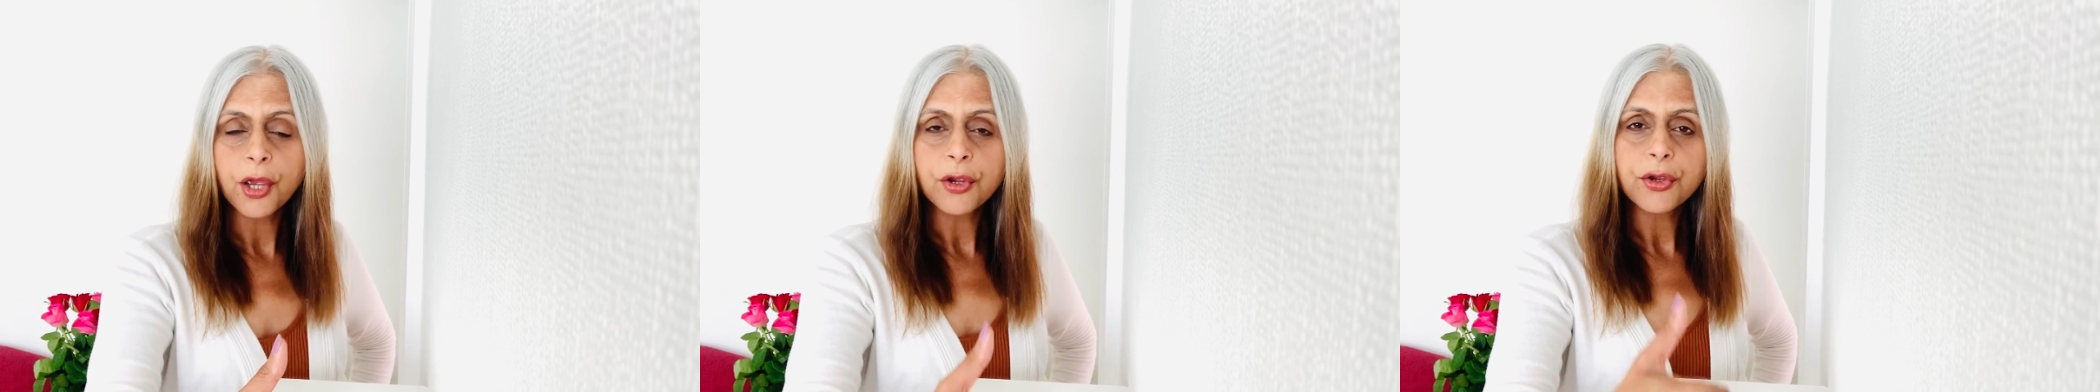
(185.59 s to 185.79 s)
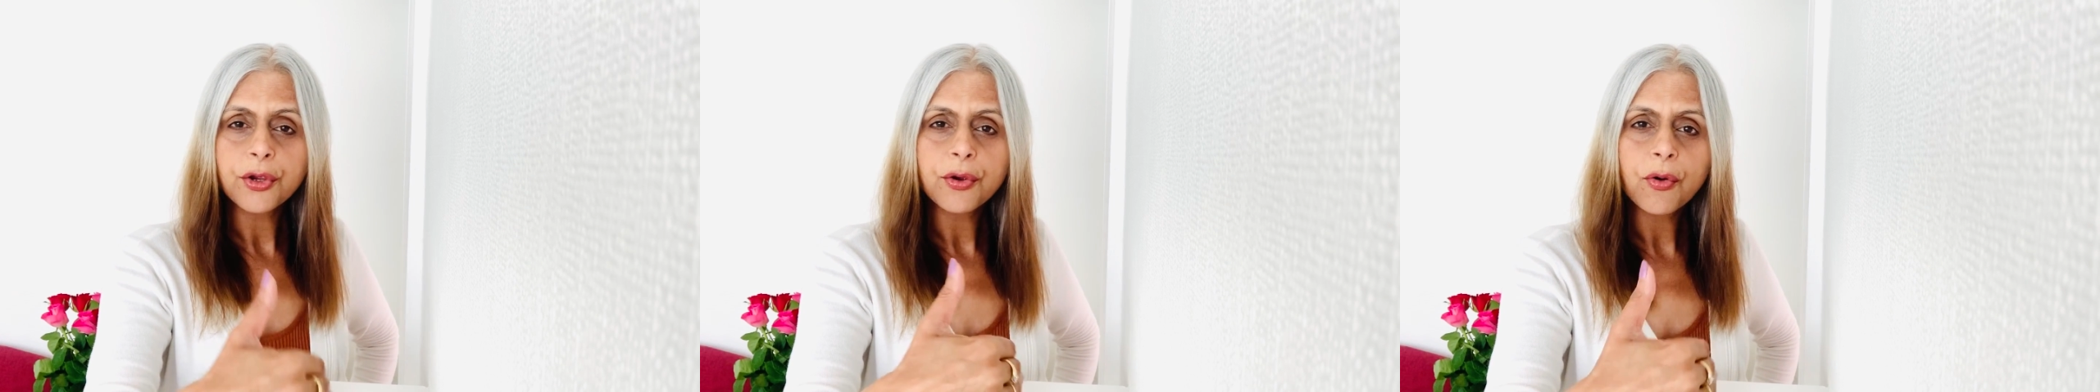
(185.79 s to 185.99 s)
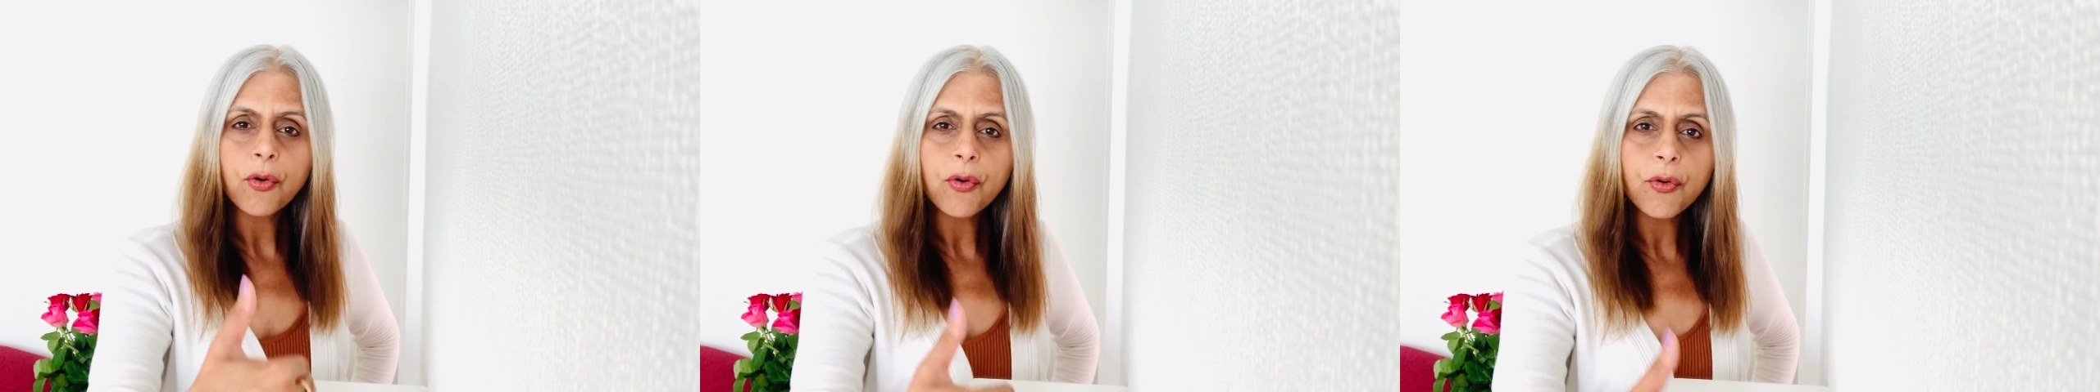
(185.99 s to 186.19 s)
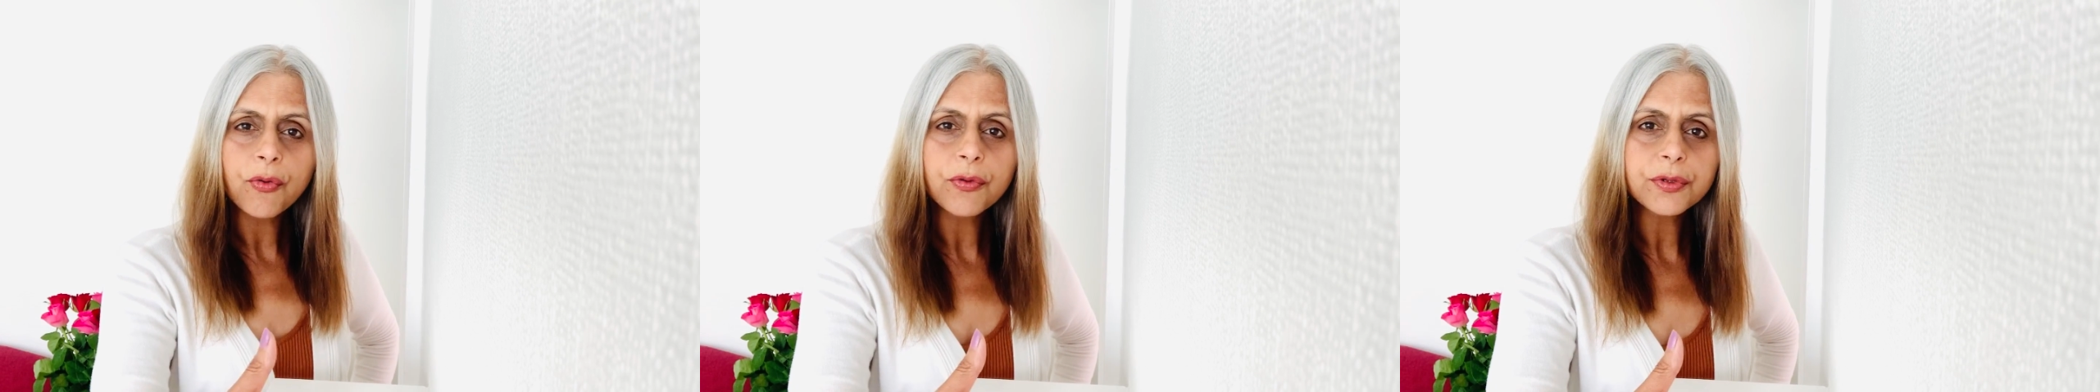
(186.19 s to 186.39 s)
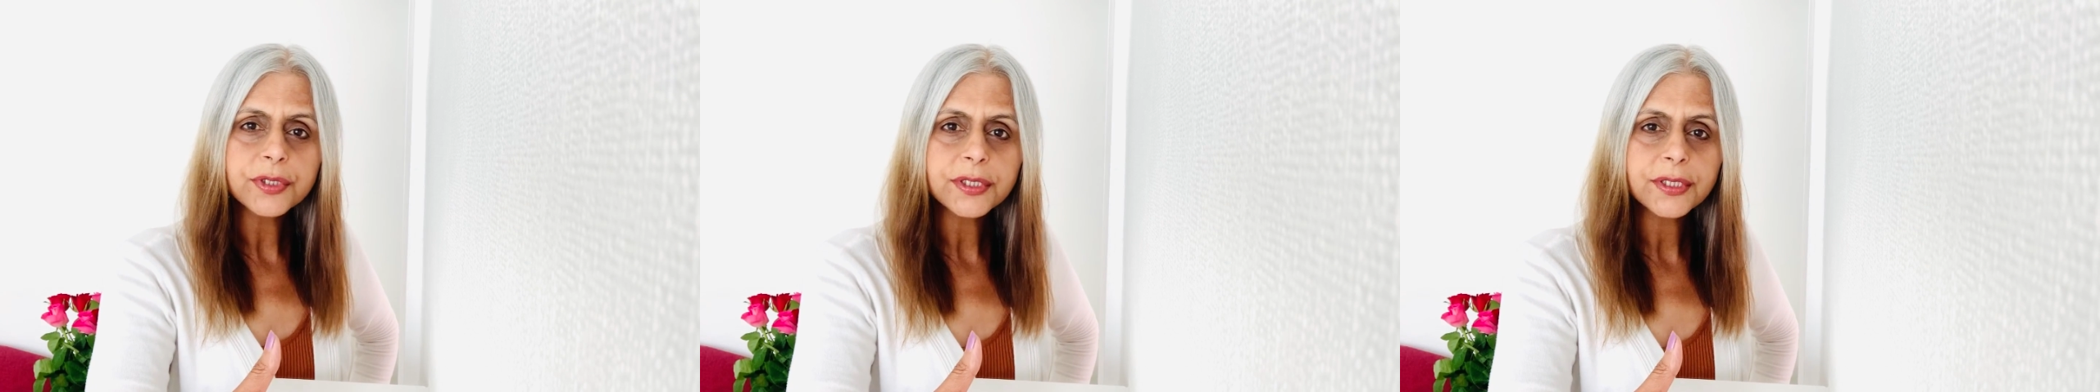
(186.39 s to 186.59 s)
you
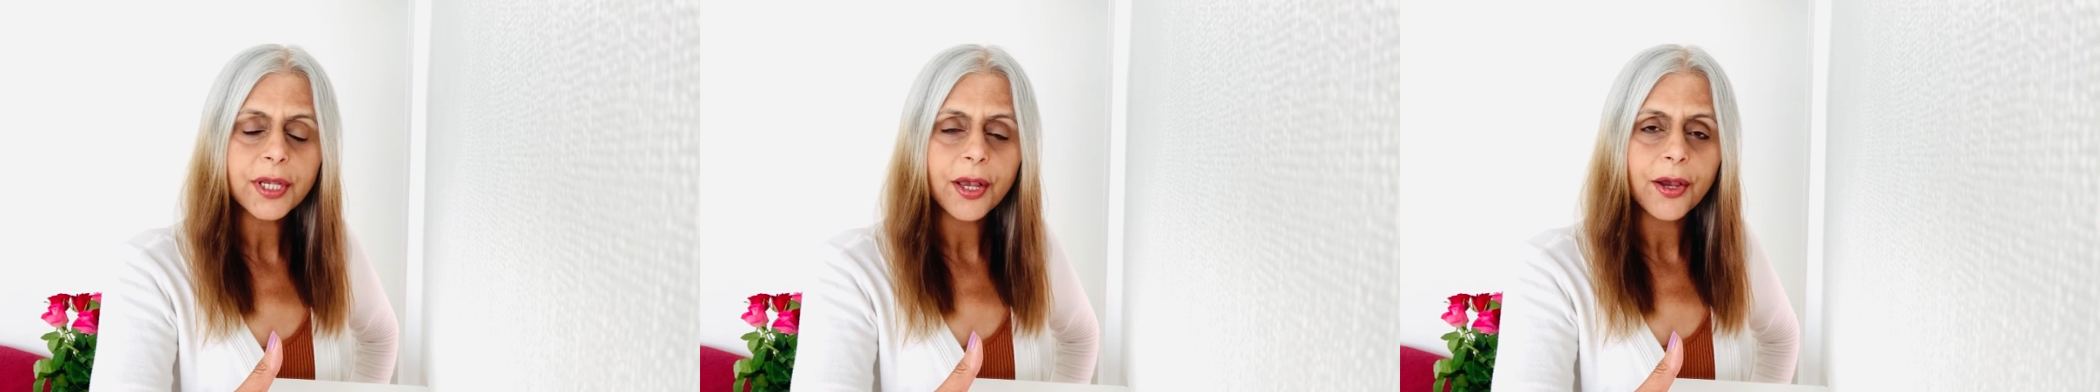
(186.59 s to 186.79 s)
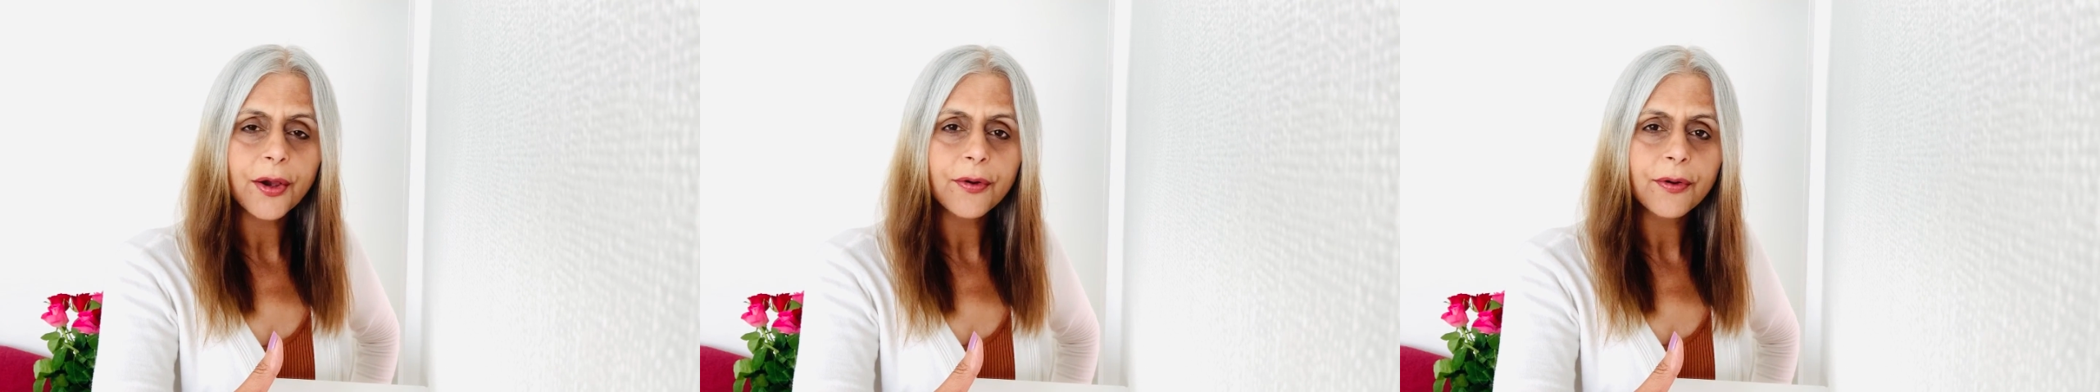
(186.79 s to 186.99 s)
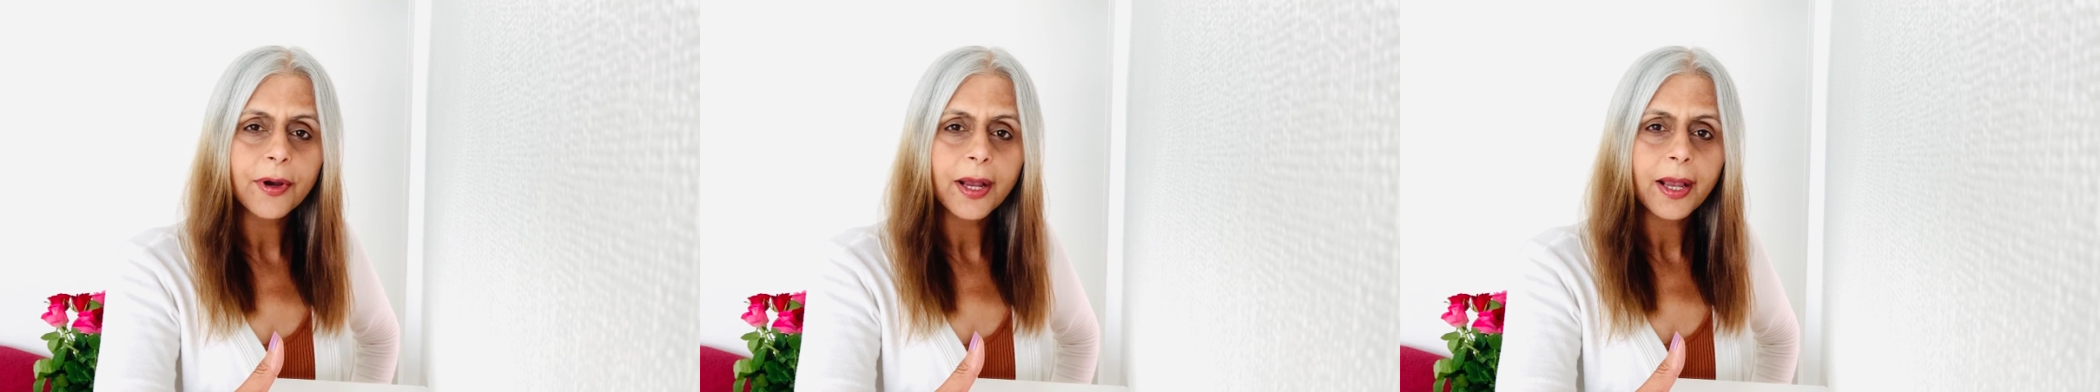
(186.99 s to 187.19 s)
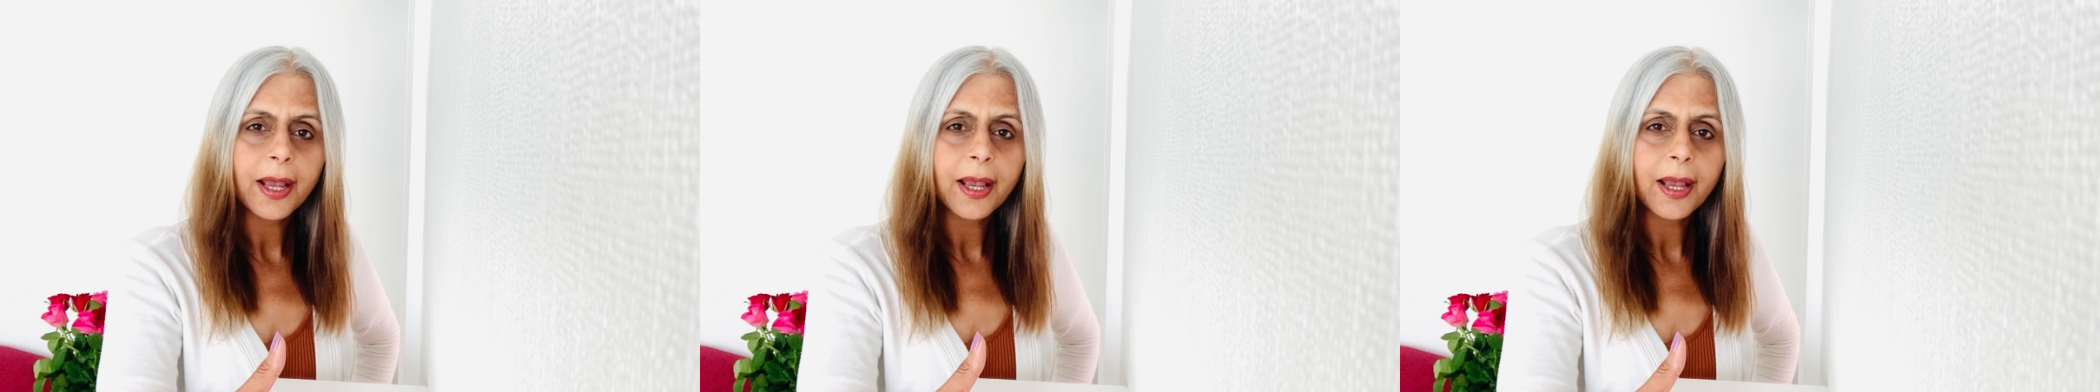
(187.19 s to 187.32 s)
also